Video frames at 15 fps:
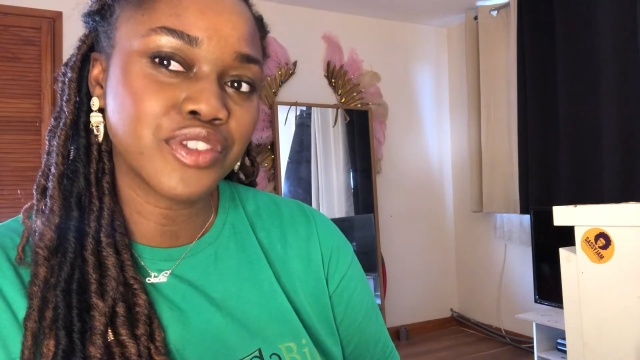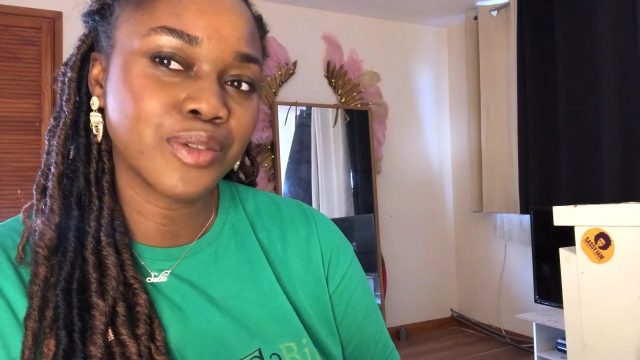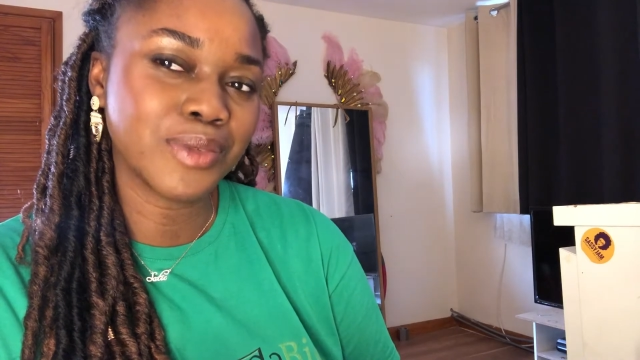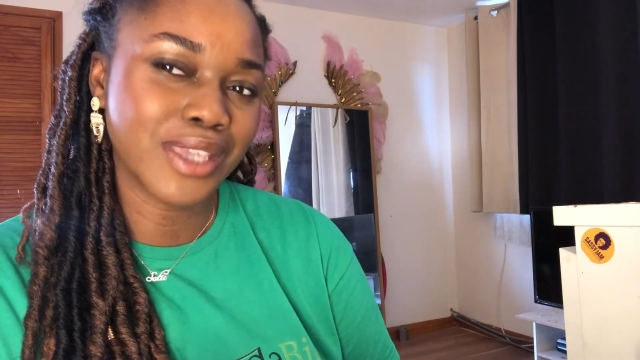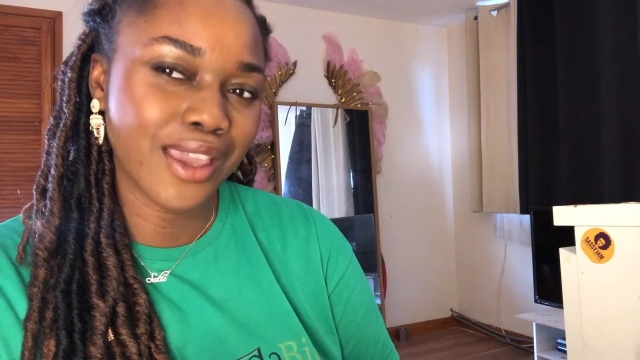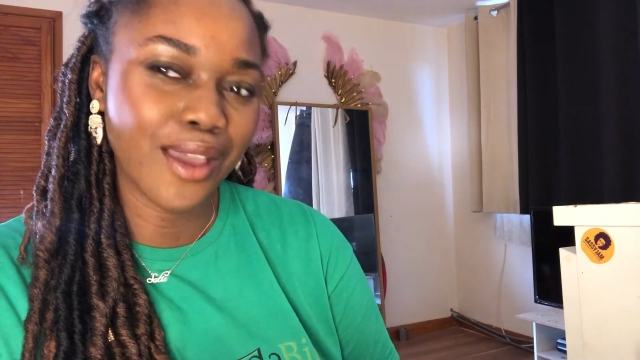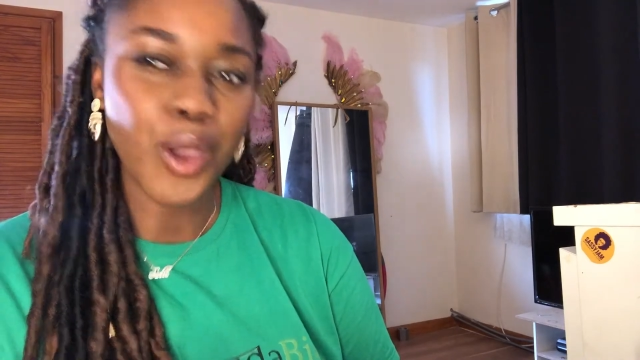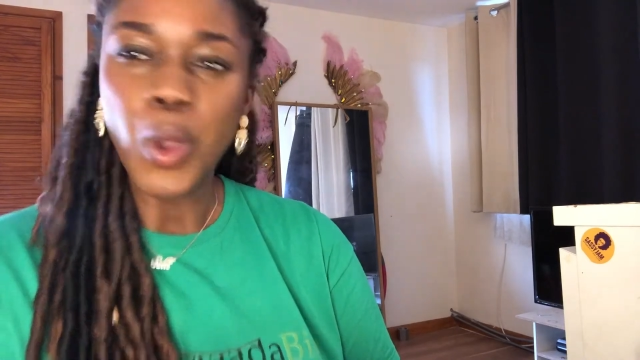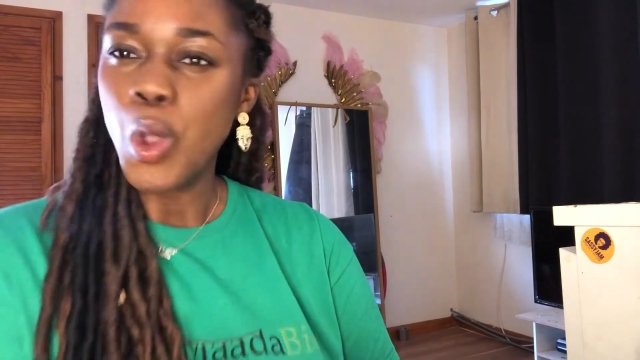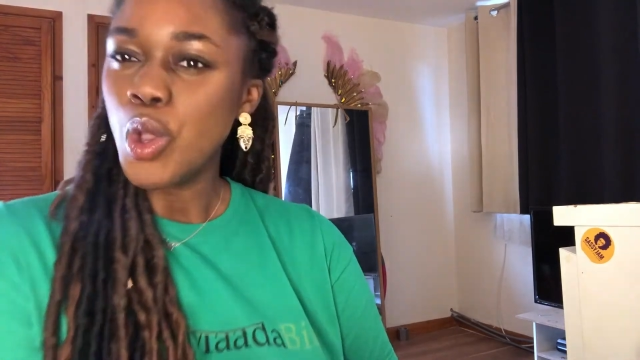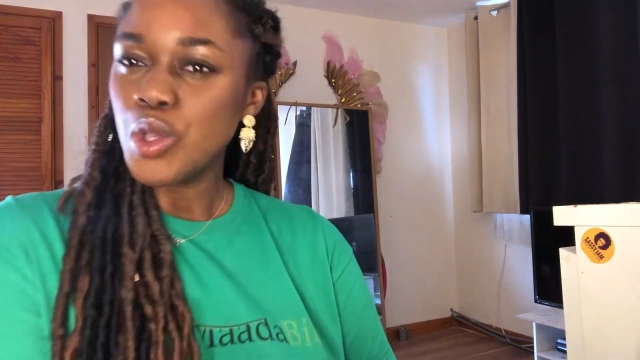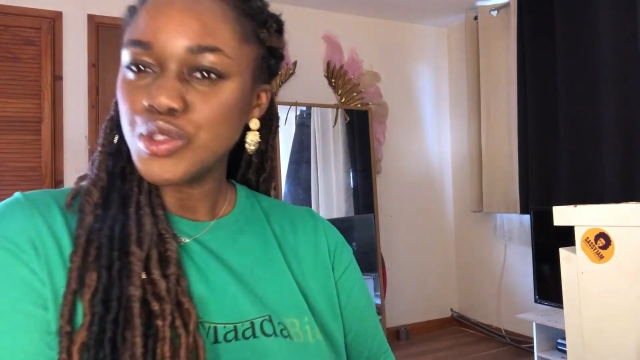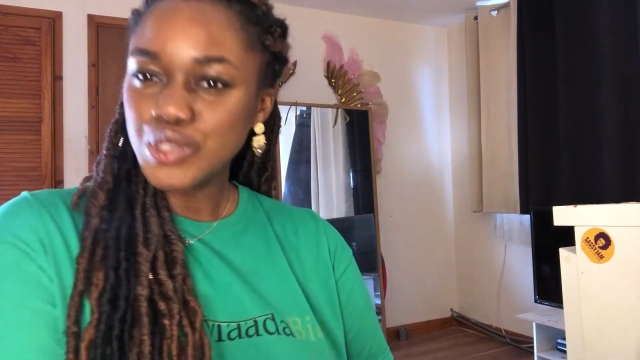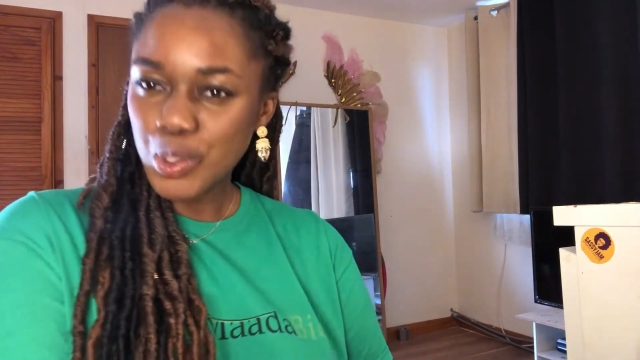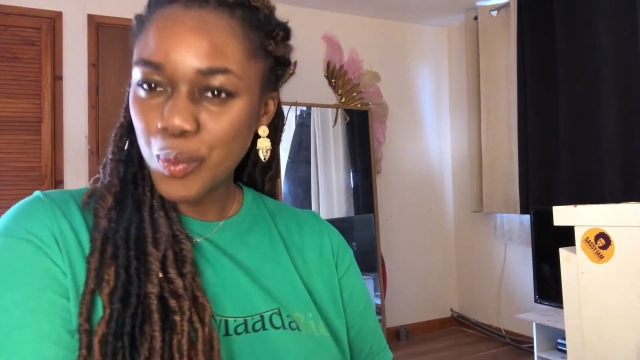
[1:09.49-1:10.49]
We get,
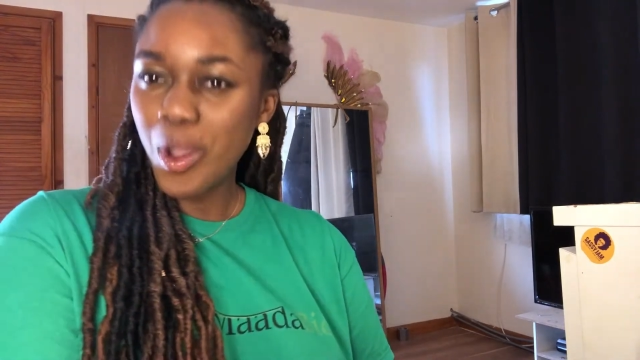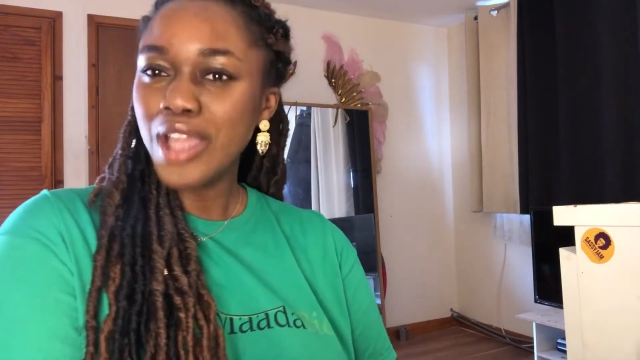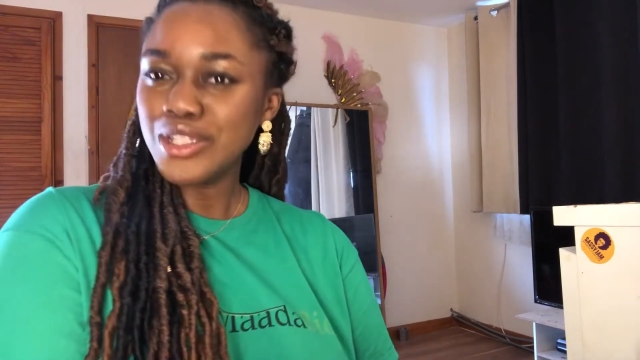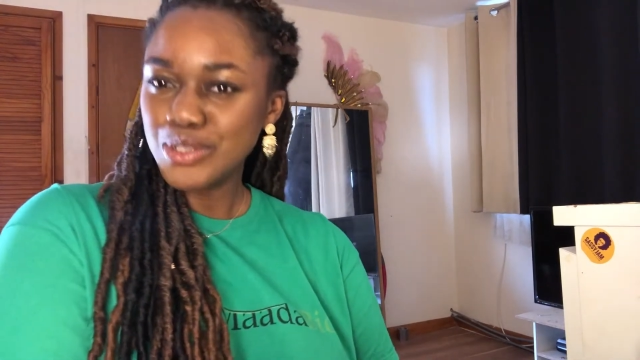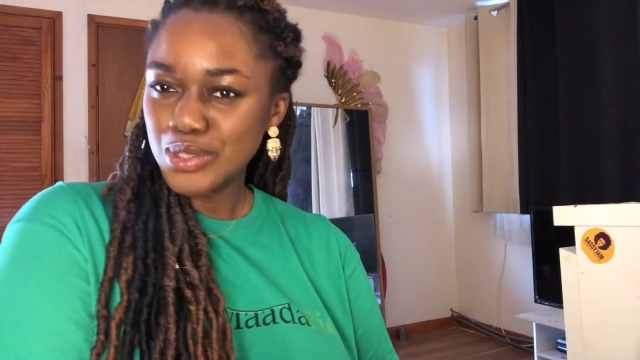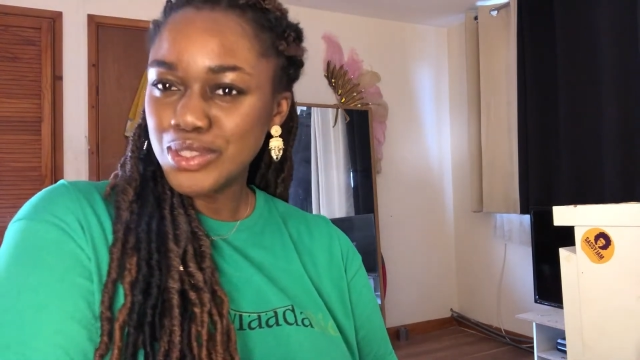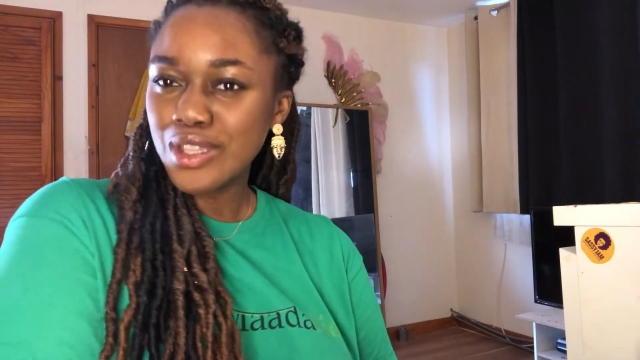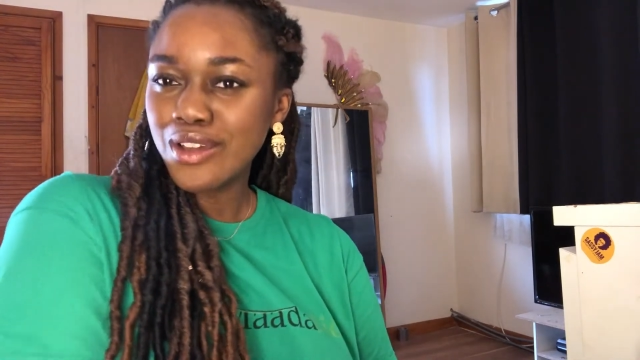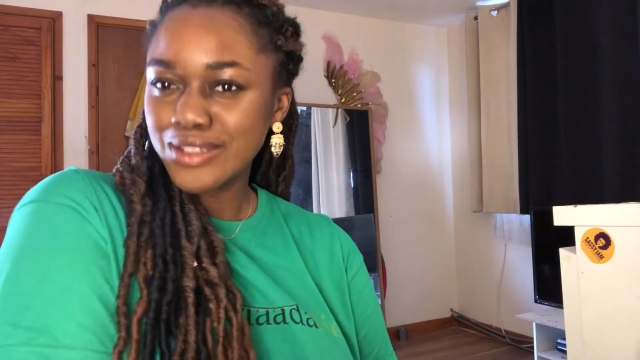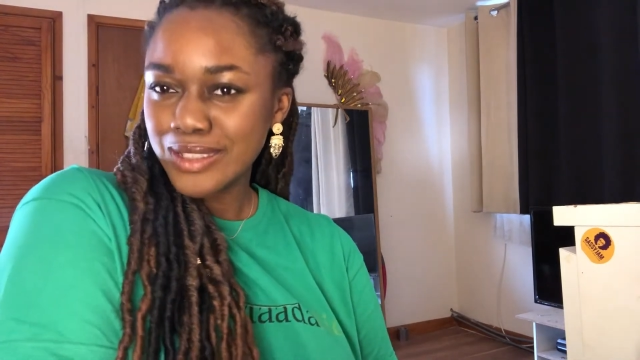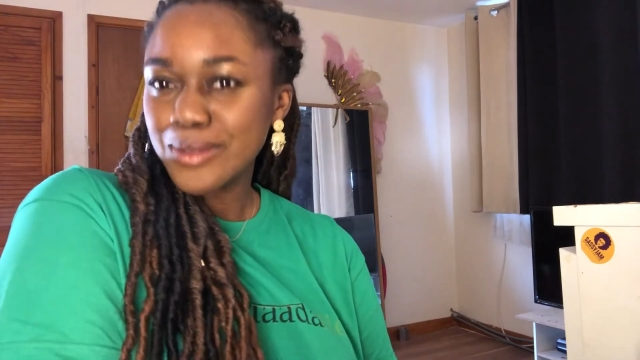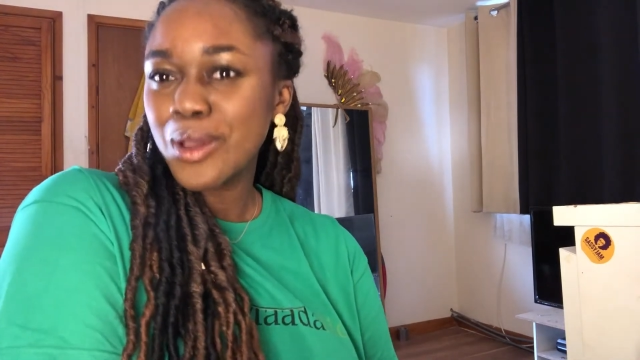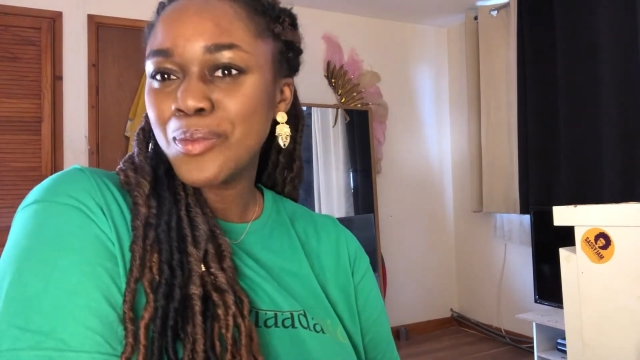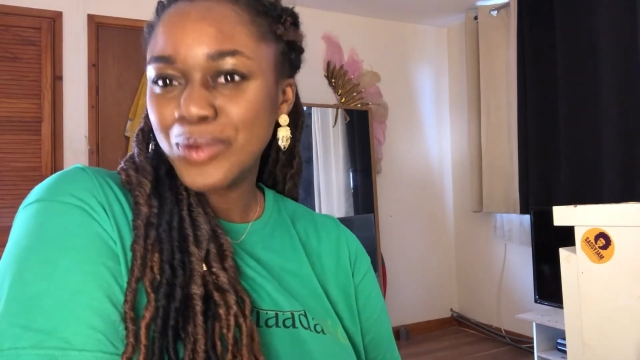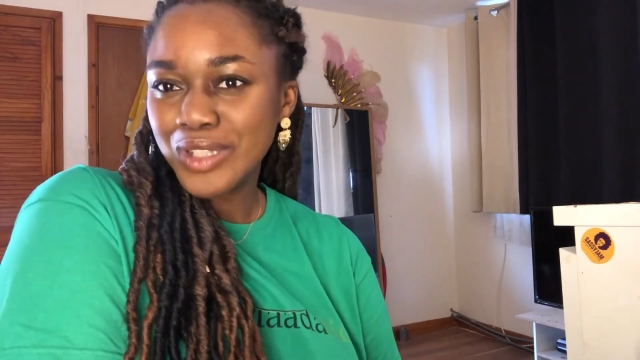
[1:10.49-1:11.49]
so why did you start
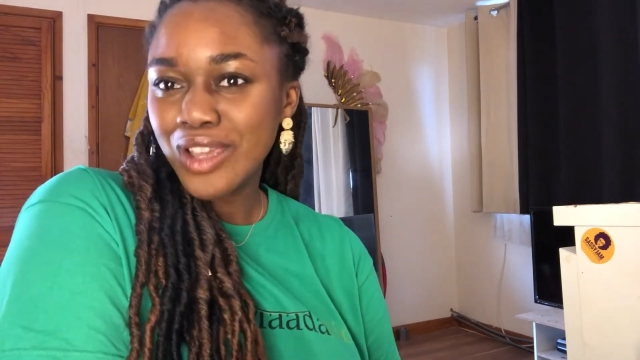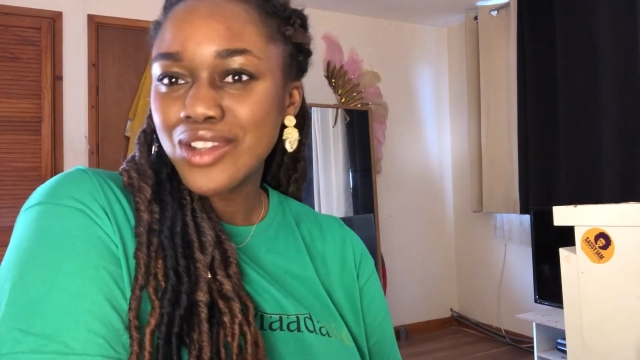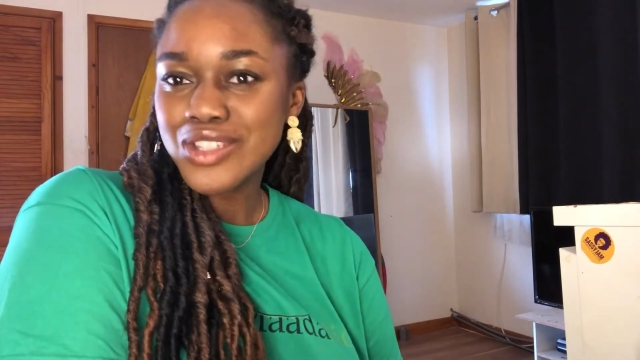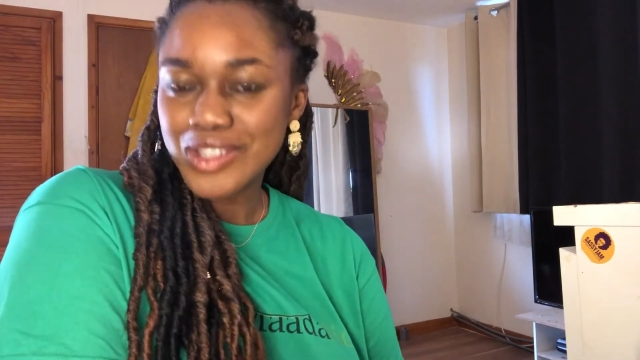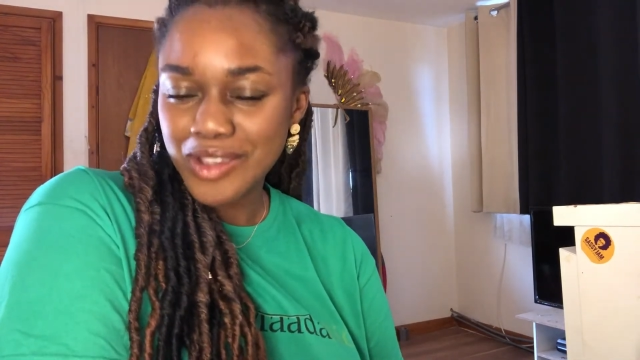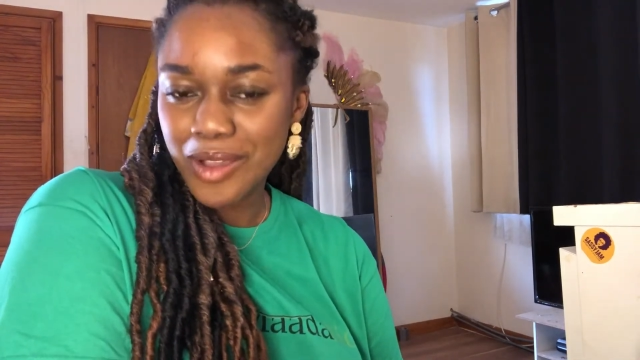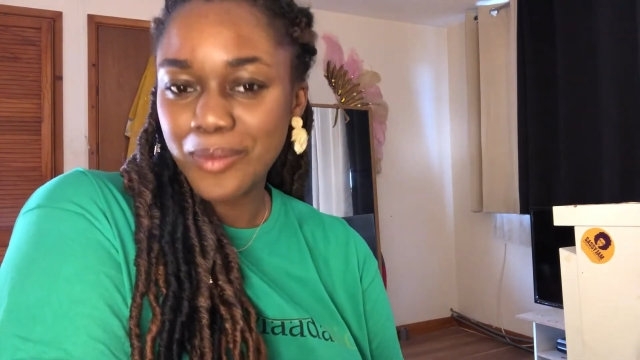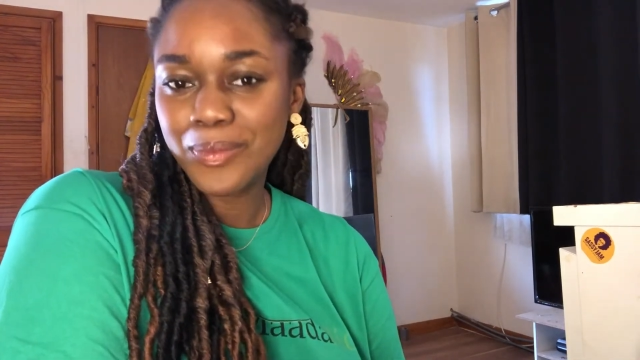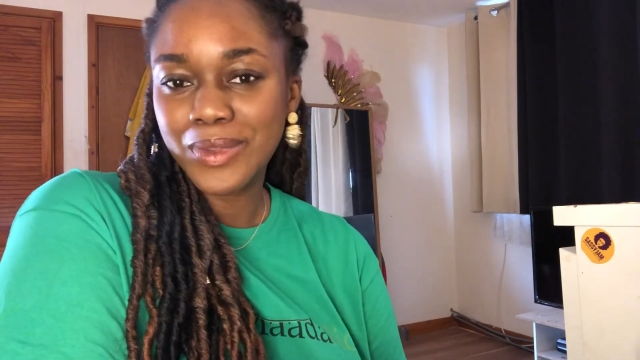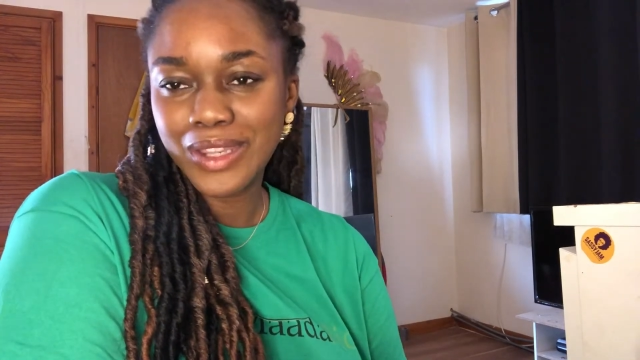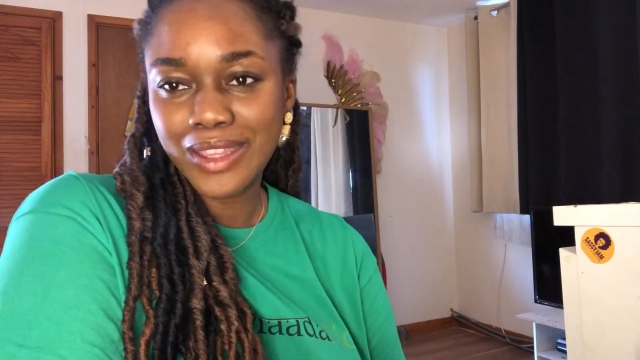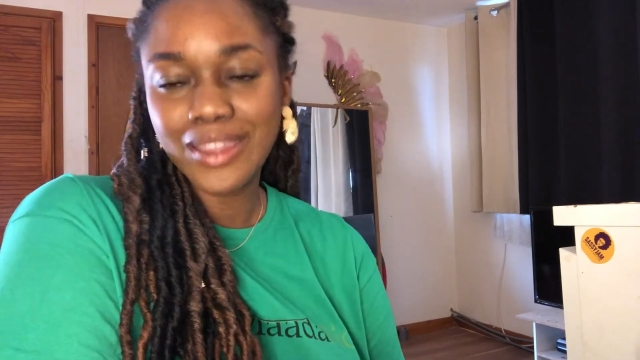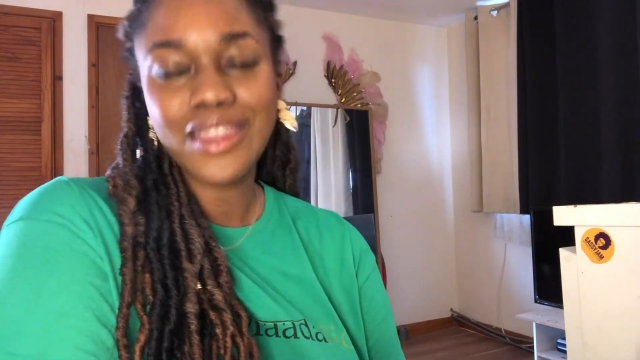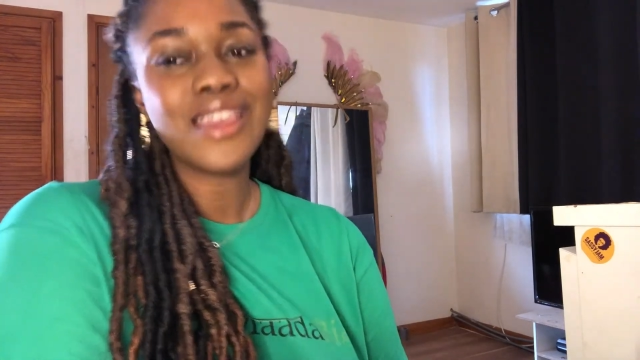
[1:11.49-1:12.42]
a production company?